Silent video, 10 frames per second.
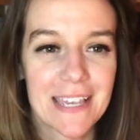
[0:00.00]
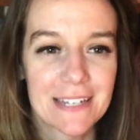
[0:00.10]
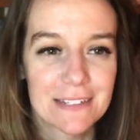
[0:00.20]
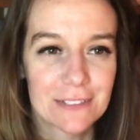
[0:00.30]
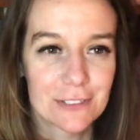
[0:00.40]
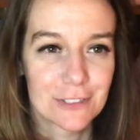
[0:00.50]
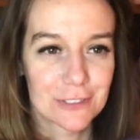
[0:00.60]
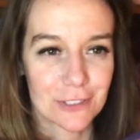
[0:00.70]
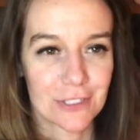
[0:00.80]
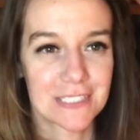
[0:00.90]
and
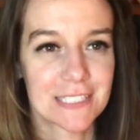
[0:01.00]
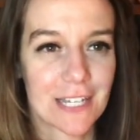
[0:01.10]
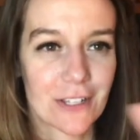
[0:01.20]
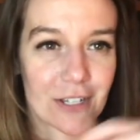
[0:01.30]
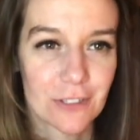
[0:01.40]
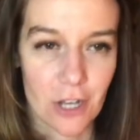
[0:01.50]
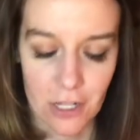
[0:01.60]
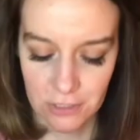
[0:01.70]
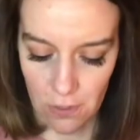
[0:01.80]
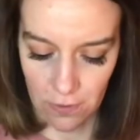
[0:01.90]
so you can see how long the
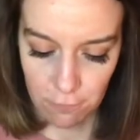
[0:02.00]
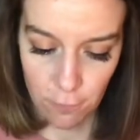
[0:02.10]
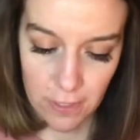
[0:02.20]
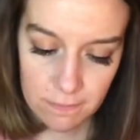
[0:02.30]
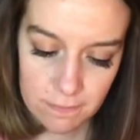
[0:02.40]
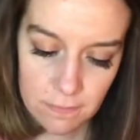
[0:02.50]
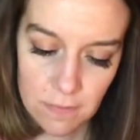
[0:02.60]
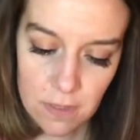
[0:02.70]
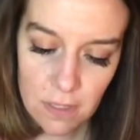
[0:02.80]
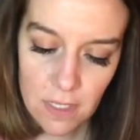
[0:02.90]
call's going for.
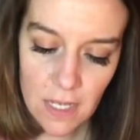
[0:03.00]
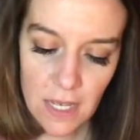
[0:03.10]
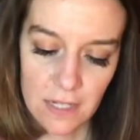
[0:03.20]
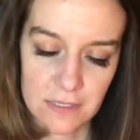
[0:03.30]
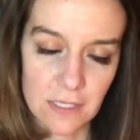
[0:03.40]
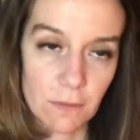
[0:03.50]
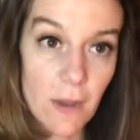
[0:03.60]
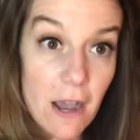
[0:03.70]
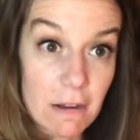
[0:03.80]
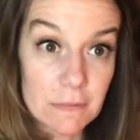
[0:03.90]
And I said,
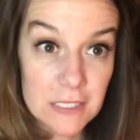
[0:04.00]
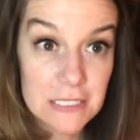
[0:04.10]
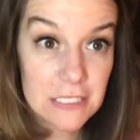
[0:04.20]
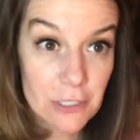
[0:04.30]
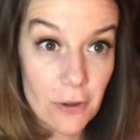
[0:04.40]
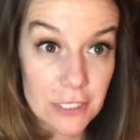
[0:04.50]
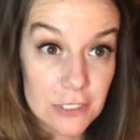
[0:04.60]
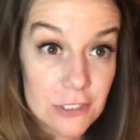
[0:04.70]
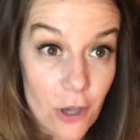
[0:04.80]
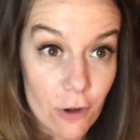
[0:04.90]
wow, this is going
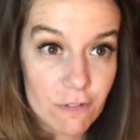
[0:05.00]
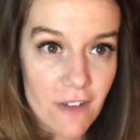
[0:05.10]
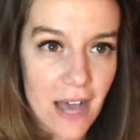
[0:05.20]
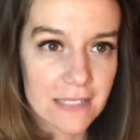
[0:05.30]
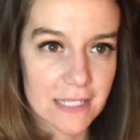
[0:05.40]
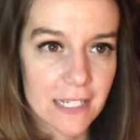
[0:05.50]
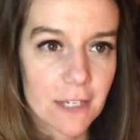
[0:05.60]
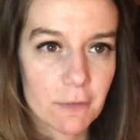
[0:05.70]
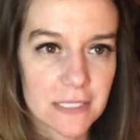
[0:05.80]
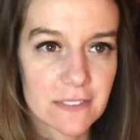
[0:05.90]
so fast. I
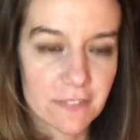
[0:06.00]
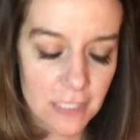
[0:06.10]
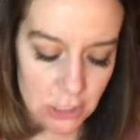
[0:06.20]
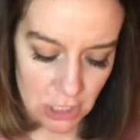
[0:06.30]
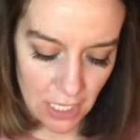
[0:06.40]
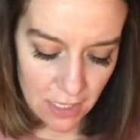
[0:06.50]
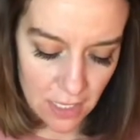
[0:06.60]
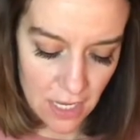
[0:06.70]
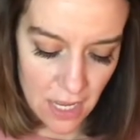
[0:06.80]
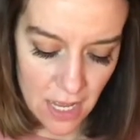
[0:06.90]
can't wait to finish it.
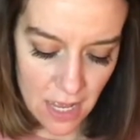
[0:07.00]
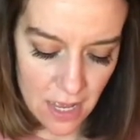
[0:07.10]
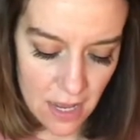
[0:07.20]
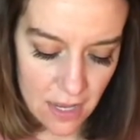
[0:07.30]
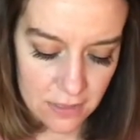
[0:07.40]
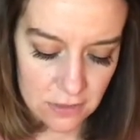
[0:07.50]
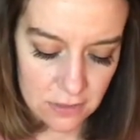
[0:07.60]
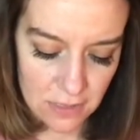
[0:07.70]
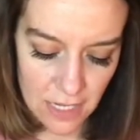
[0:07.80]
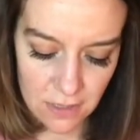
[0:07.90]

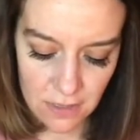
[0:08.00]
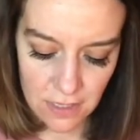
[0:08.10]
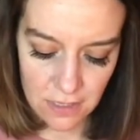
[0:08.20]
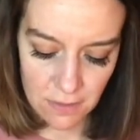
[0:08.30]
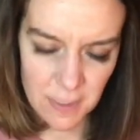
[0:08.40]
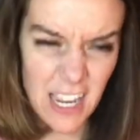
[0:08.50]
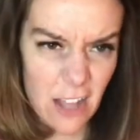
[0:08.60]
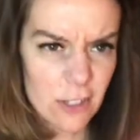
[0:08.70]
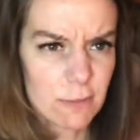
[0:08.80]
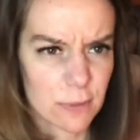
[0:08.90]
And I look, and I'm like,
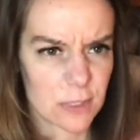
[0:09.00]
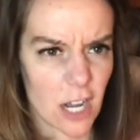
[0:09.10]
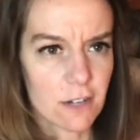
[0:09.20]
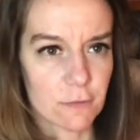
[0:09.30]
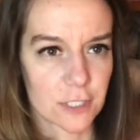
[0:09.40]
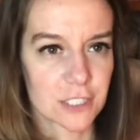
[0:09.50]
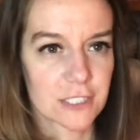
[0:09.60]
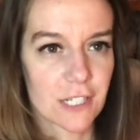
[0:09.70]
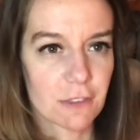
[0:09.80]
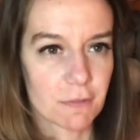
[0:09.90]
how long have we been talking for?
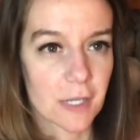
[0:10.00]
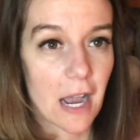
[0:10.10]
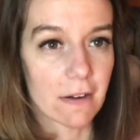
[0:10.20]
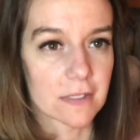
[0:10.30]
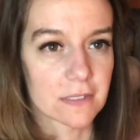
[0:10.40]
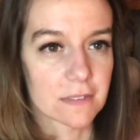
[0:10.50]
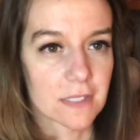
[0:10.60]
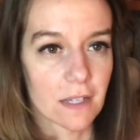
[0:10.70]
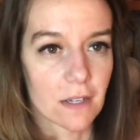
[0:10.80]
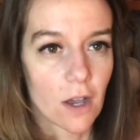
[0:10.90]
She's like, 3 hours. And I was
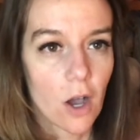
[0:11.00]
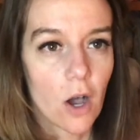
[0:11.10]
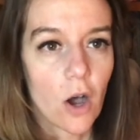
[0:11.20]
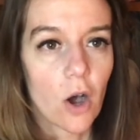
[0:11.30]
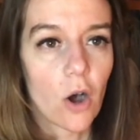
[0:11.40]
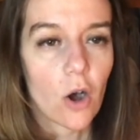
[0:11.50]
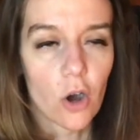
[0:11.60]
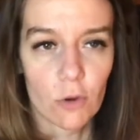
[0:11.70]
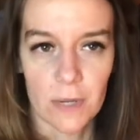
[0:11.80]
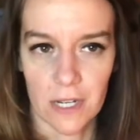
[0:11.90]
like,
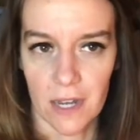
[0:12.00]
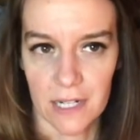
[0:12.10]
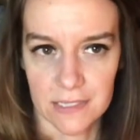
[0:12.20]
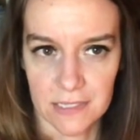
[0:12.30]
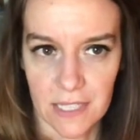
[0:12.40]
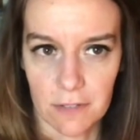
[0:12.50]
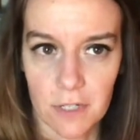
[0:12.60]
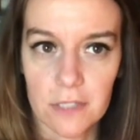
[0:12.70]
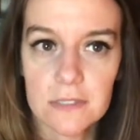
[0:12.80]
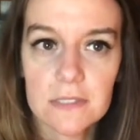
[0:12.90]
oh my God, I did 10
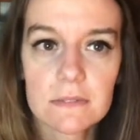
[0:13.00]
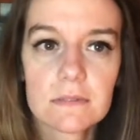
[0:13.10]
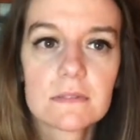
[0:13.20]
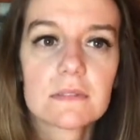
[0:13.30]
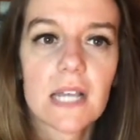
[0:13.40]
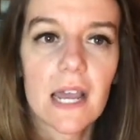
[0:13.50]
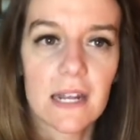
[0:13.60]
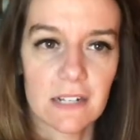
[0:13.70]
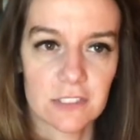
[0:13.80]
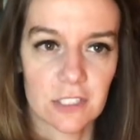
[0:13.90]
rows. And
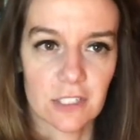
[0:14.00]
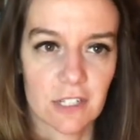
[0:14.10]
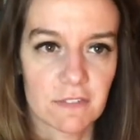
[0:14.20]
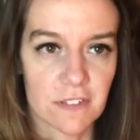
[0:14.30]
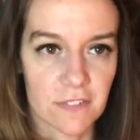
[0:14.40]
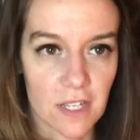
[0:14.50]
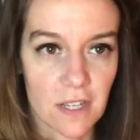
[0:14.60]
I have to do like 50.